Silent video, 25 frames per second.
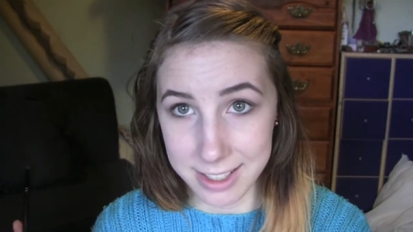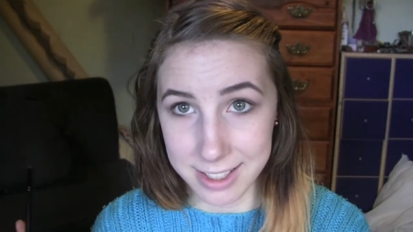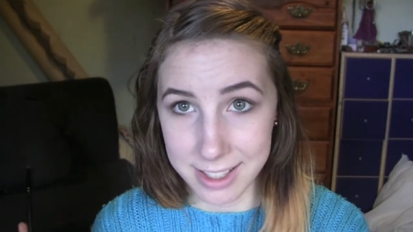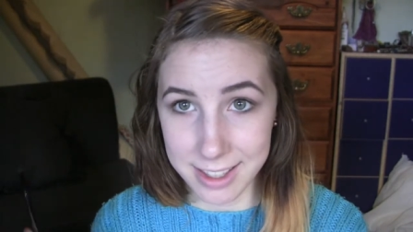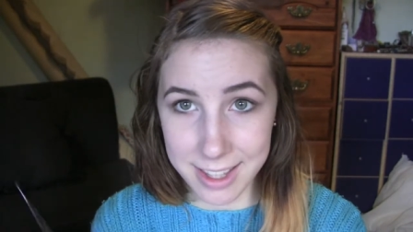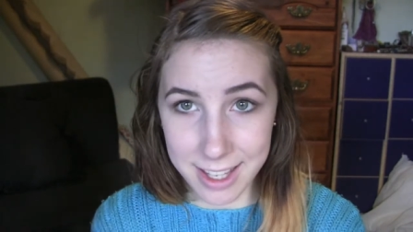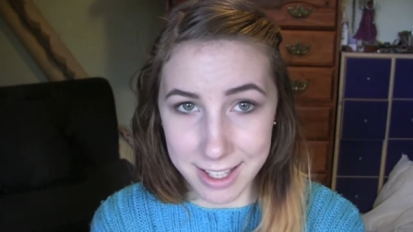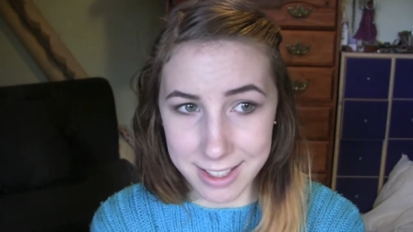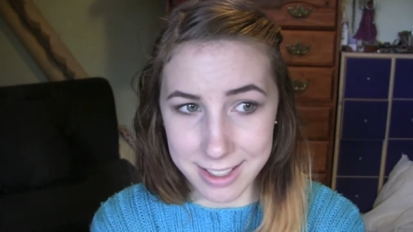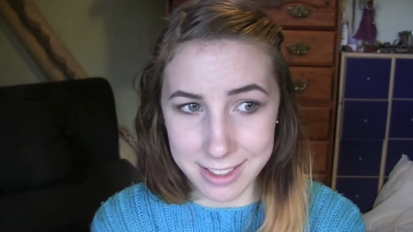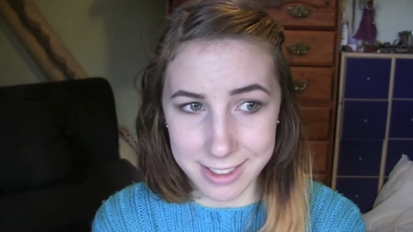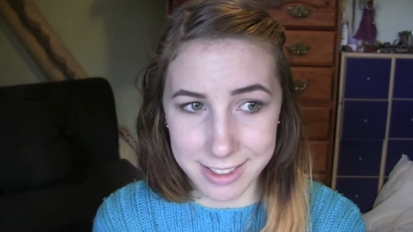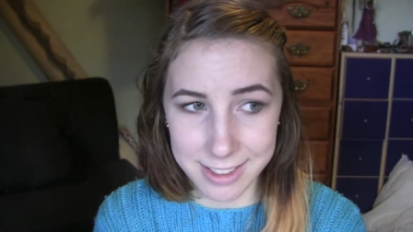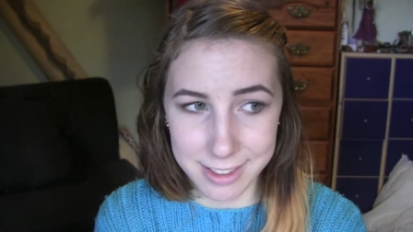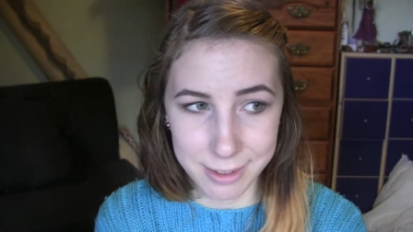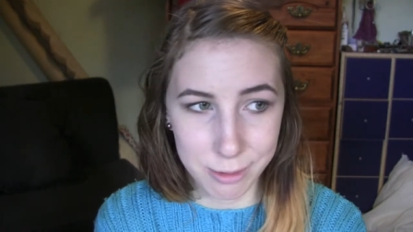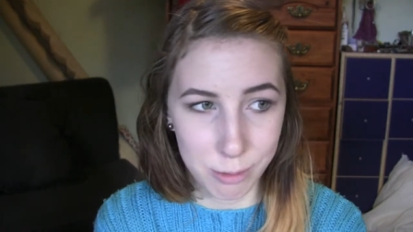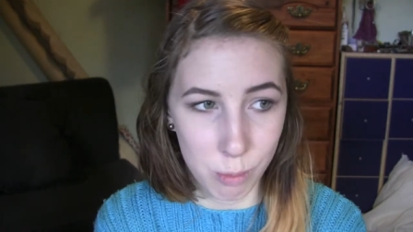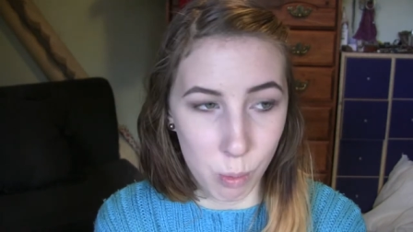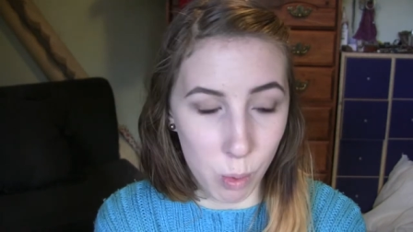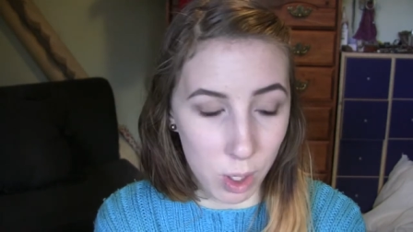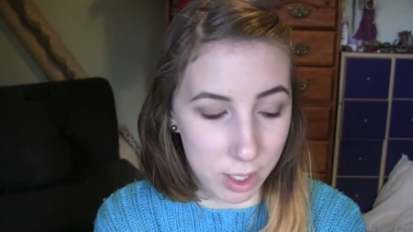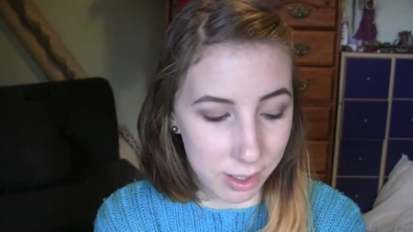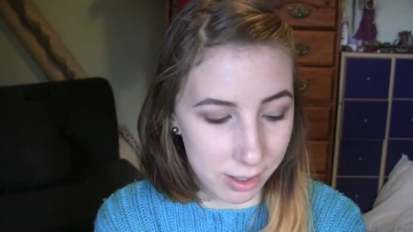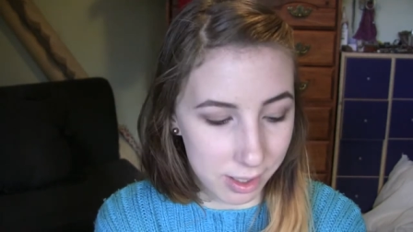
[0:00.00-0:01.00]
they're just
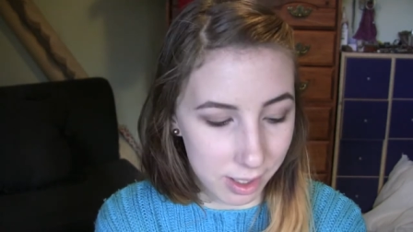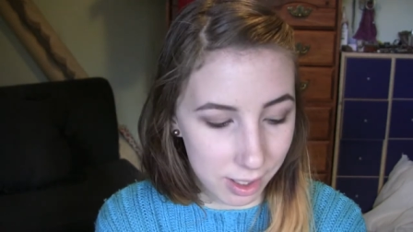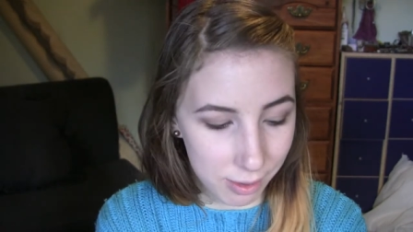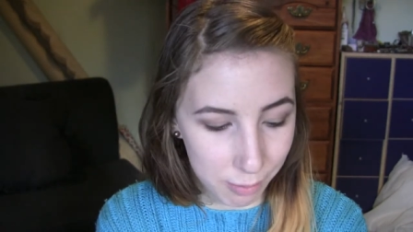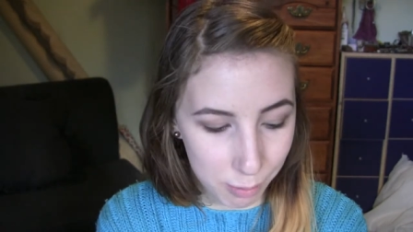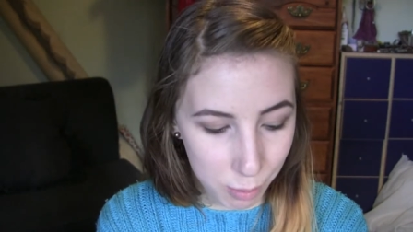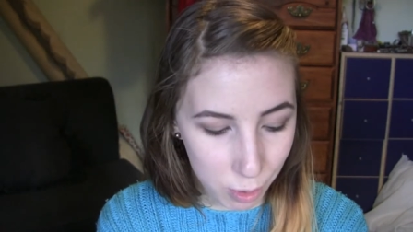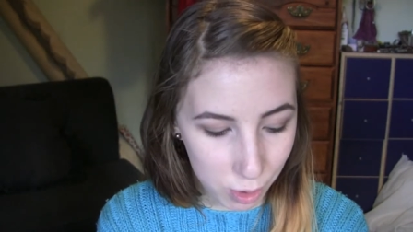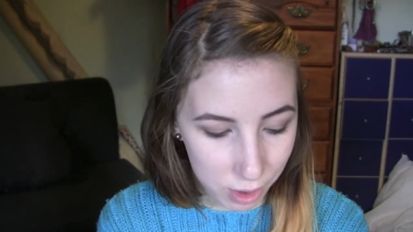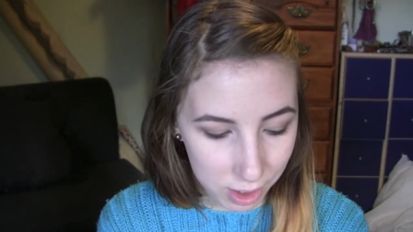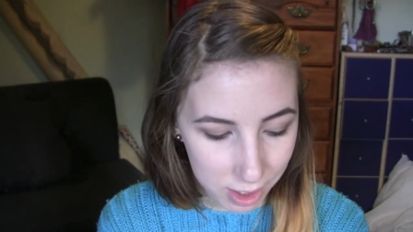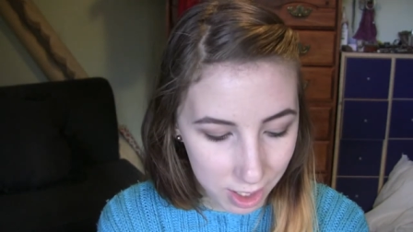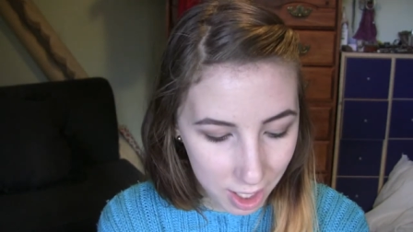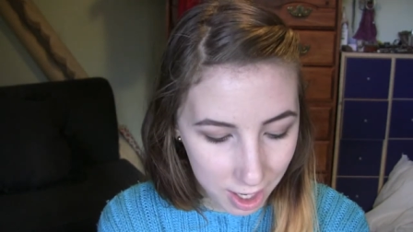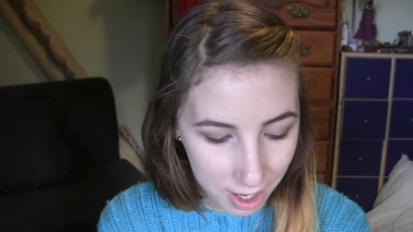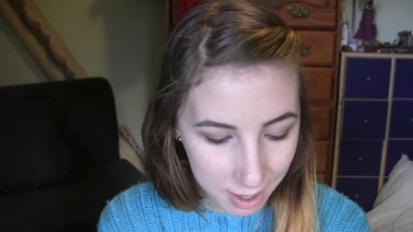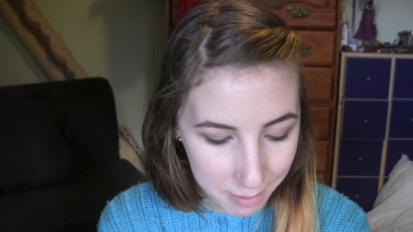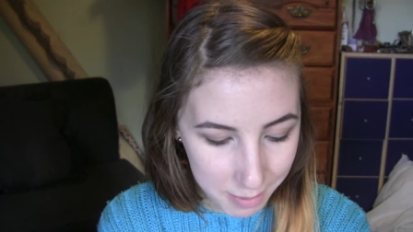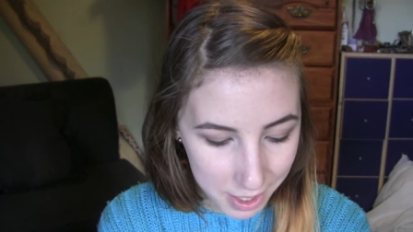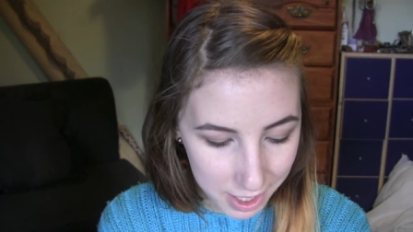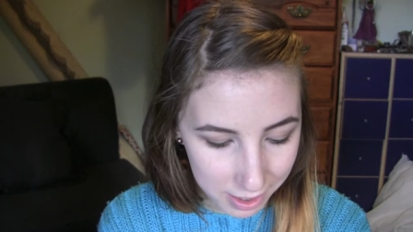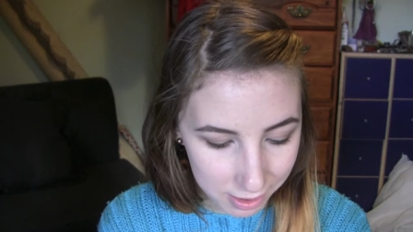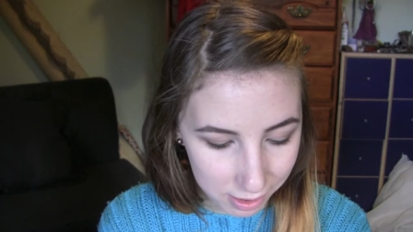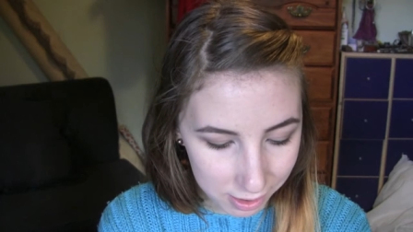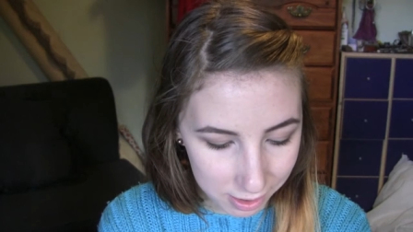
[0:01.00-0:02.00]
ones that I've bought at
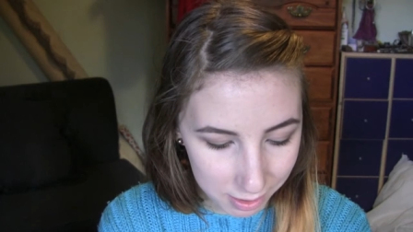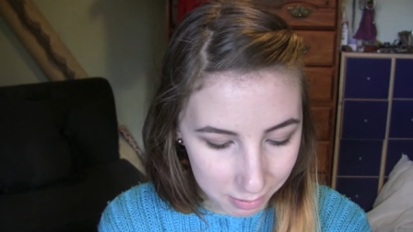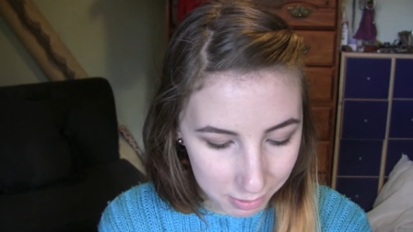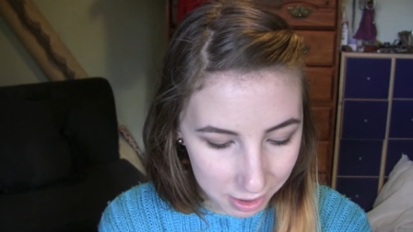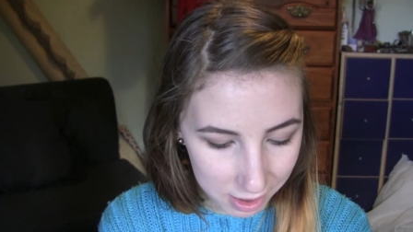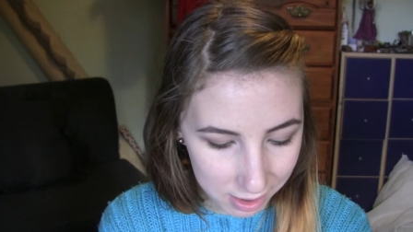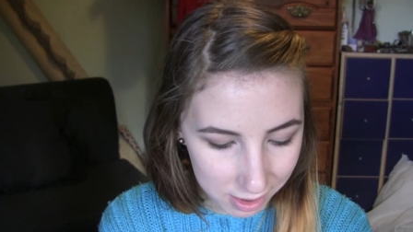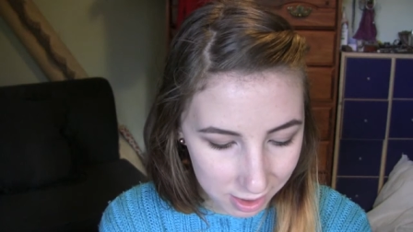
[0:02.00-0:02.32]
IMATs or something,